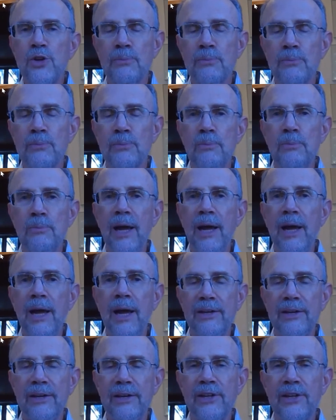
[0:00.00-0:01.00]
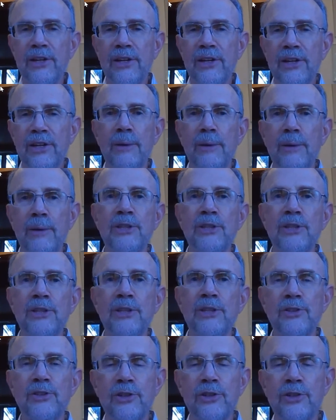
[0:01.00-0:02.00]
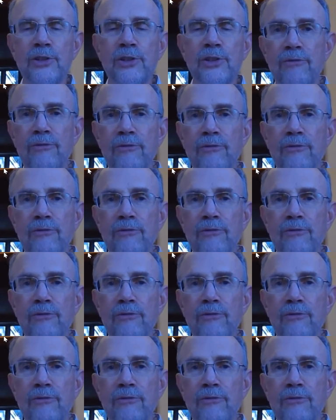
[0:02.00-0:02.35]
Common terms applied to these